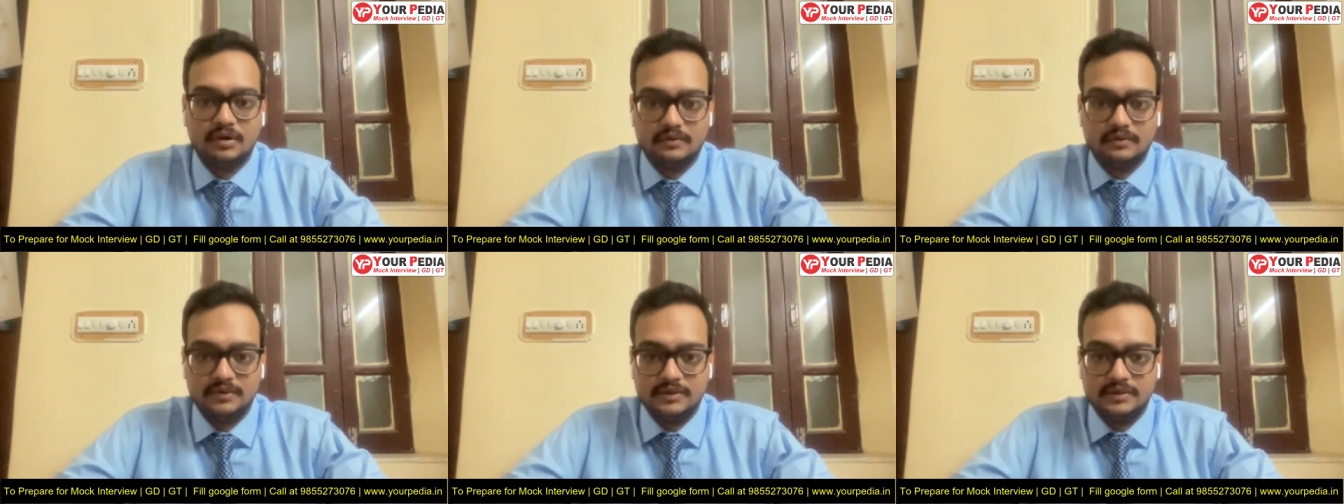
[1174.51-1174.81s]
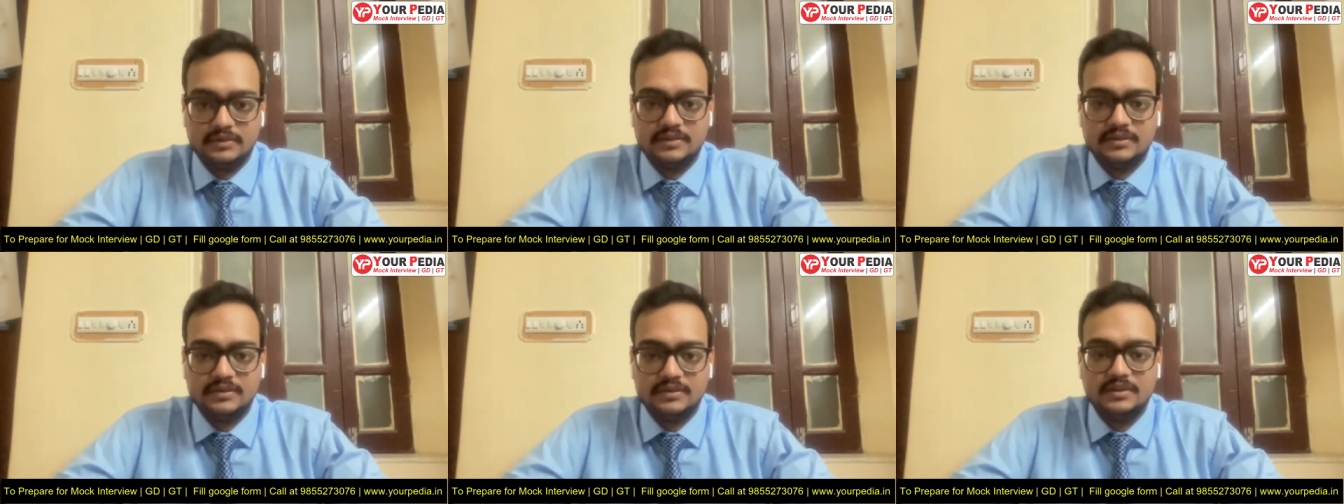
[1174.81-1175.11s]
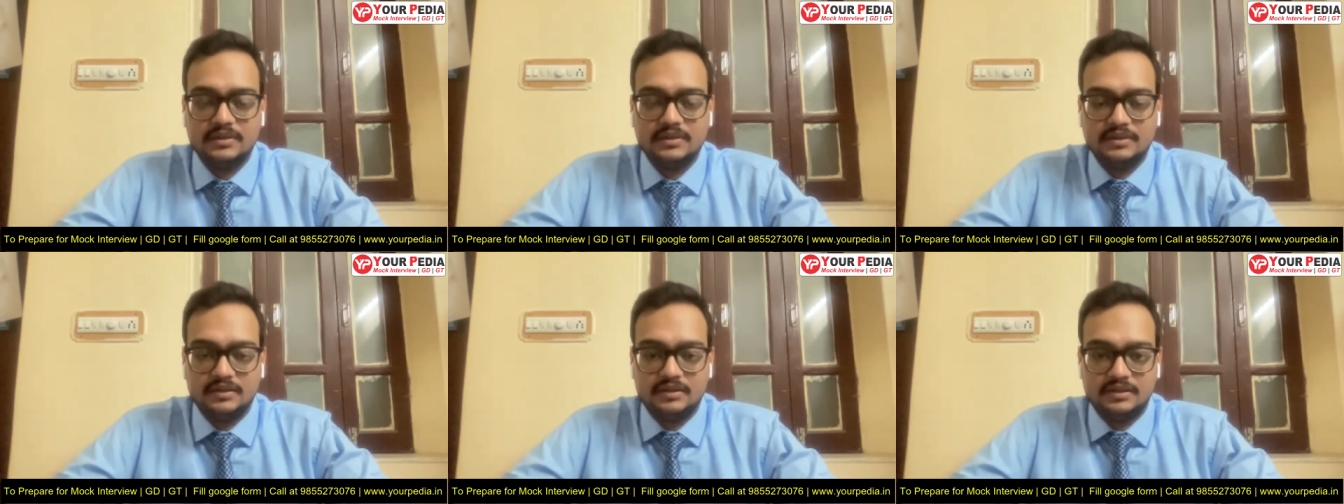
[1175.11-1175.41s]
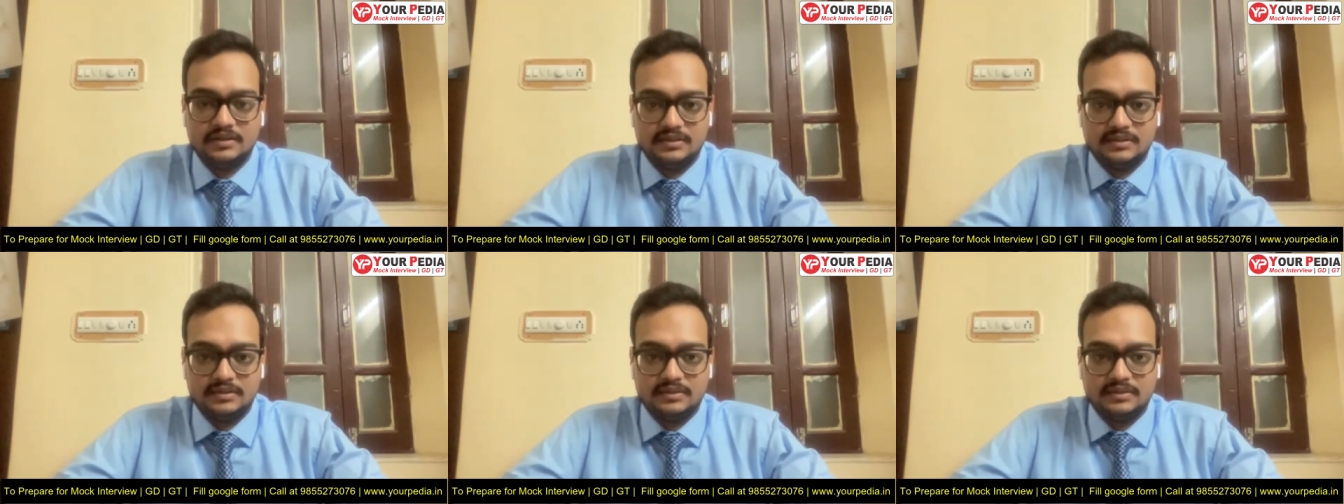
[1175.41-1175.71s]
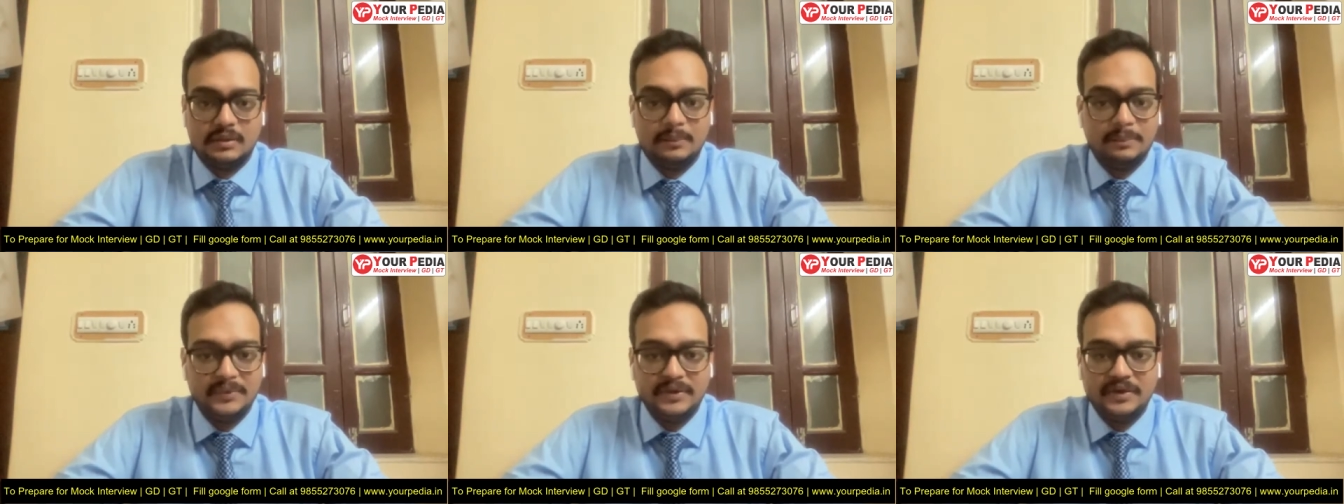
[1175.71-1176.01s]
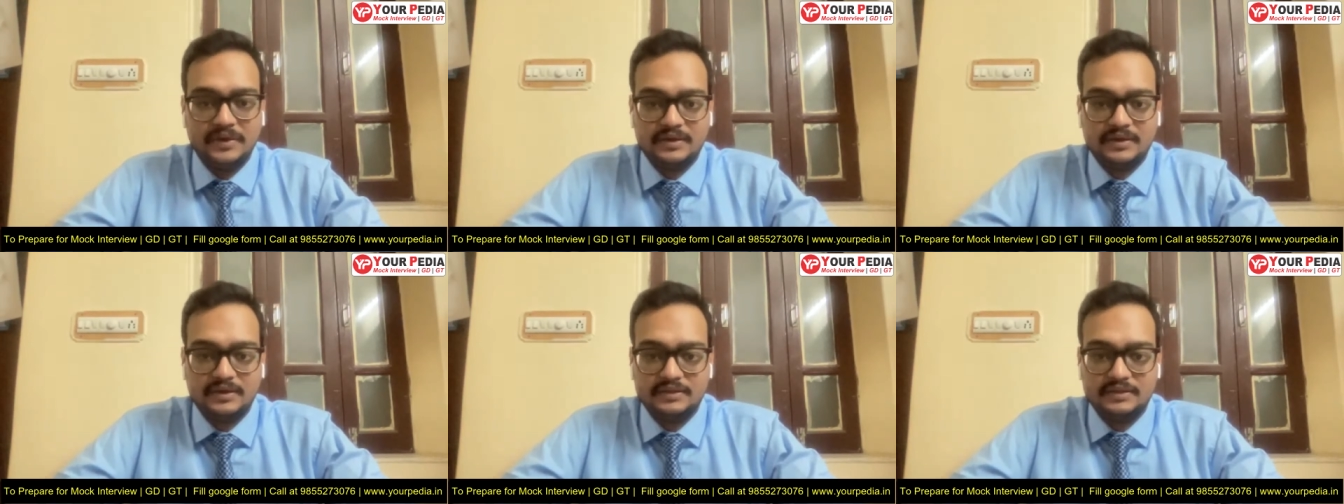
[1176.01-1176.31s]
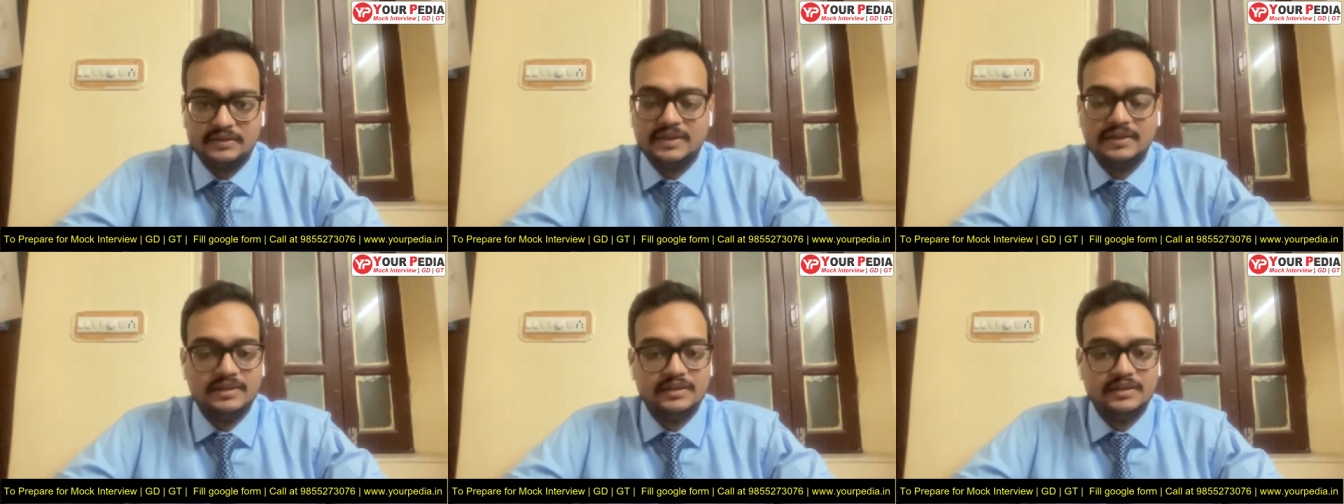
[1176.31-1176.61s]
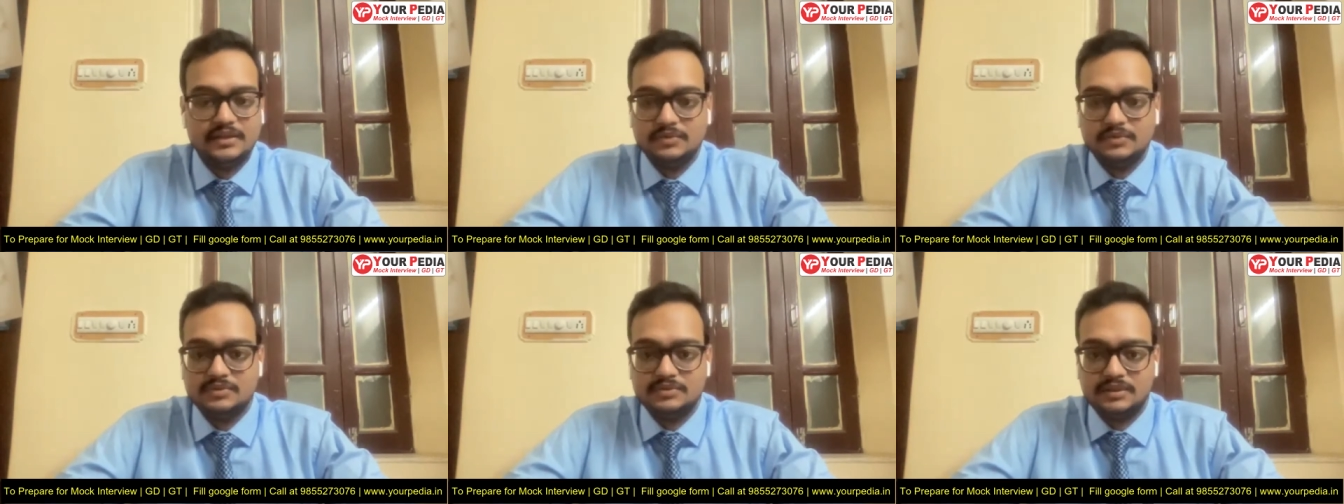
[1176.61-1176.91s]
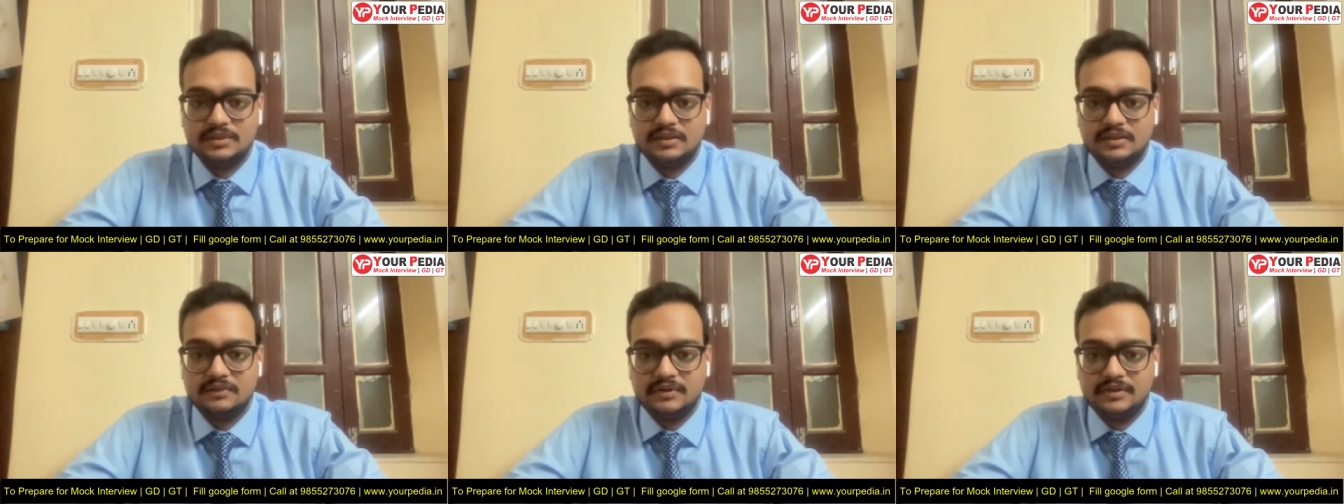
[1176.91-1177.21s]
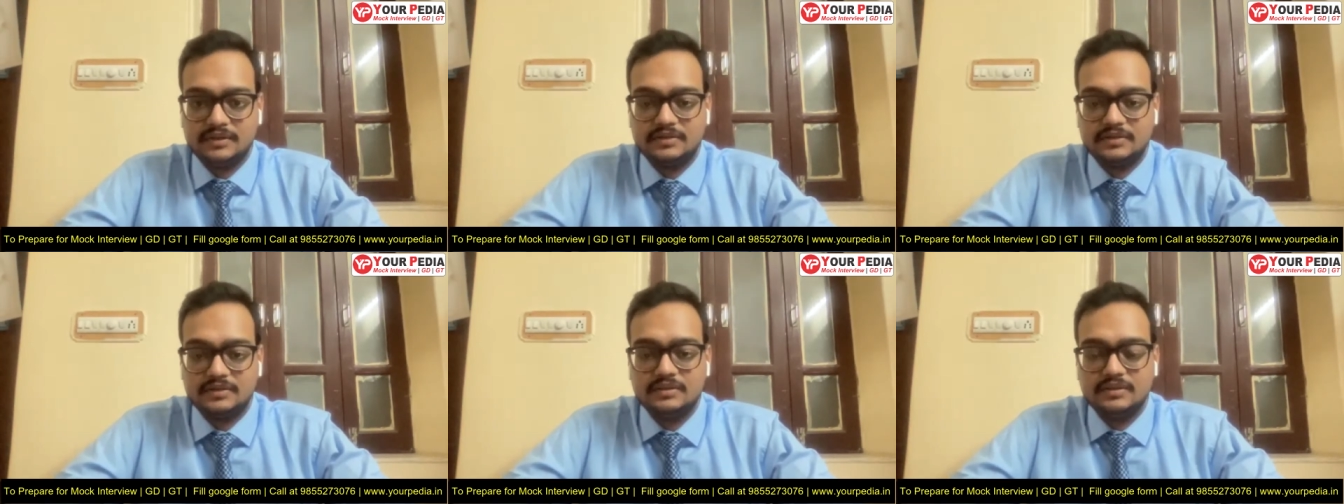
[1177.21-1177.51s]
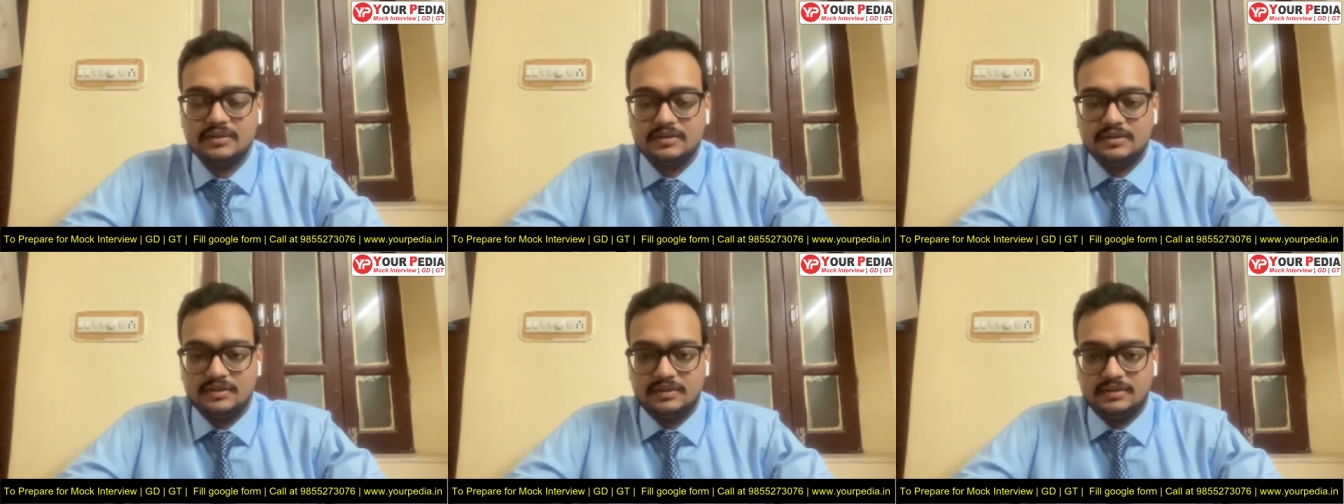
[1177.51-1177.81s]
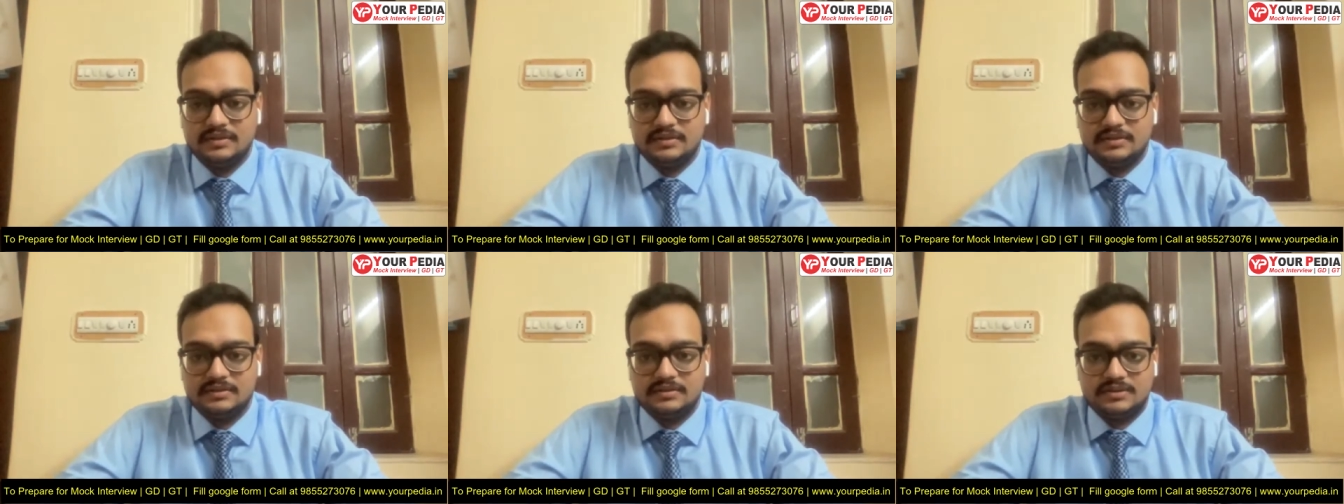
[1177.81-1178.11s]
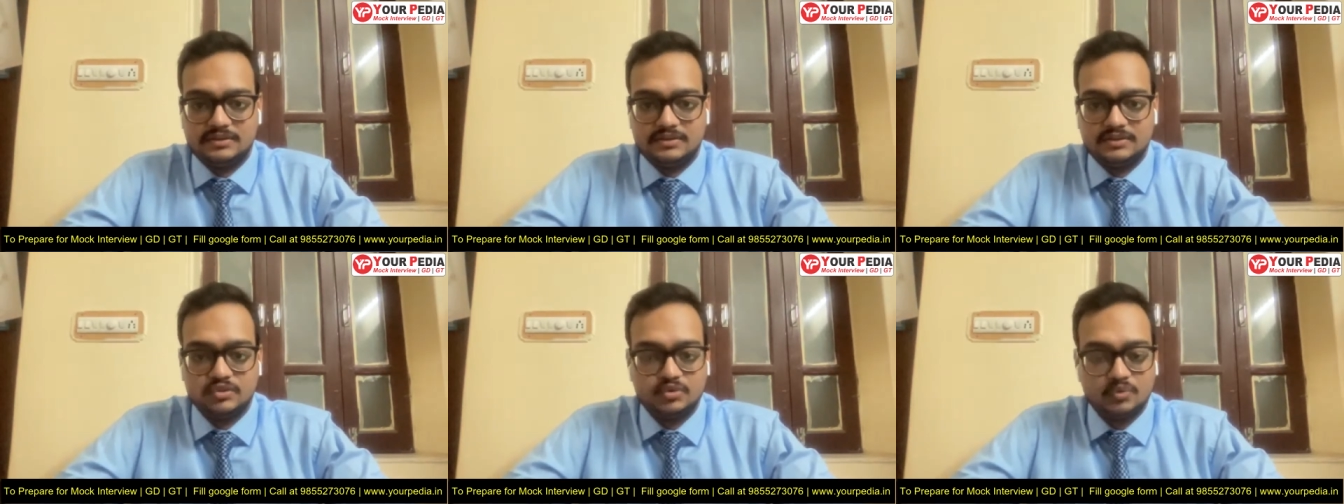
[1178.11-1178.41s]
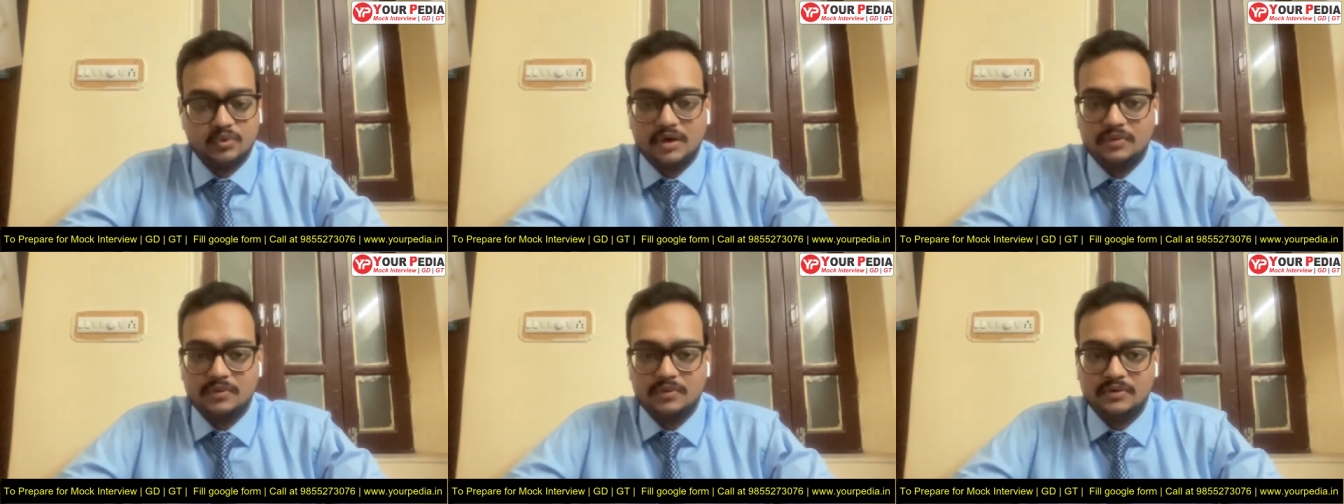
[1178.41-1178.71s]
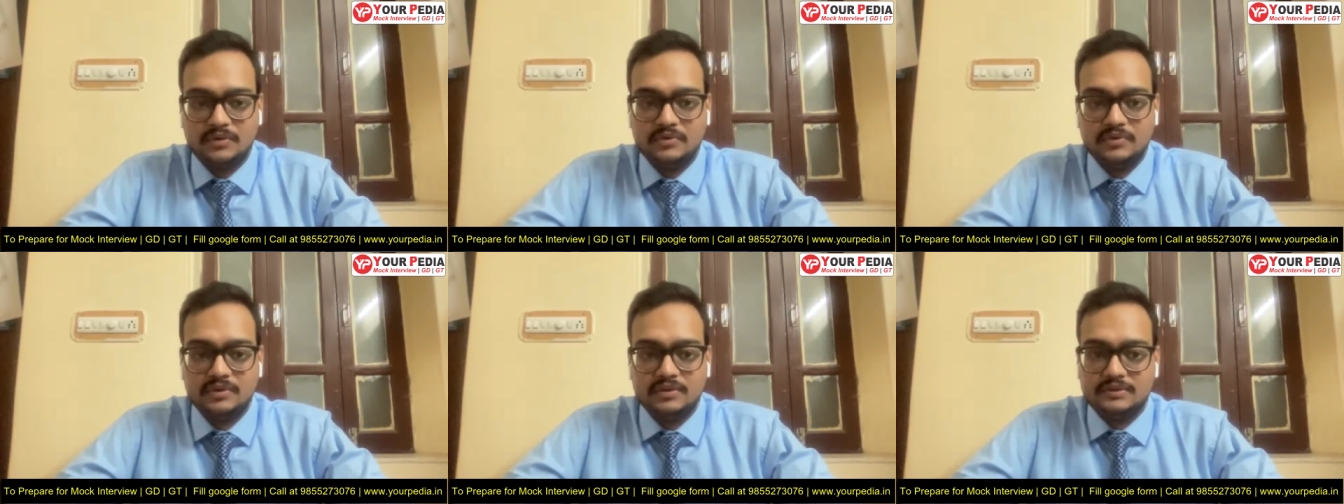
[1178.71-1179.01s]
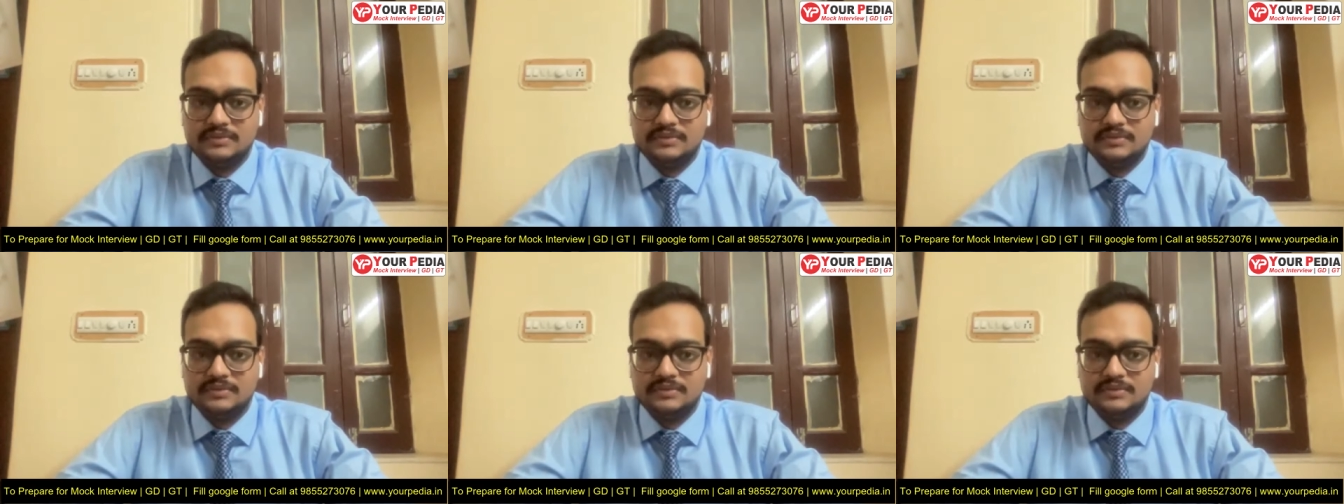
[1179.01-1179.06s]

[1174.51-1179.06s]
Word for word: our uh, comparator, then it gives sir, our uh, square wave.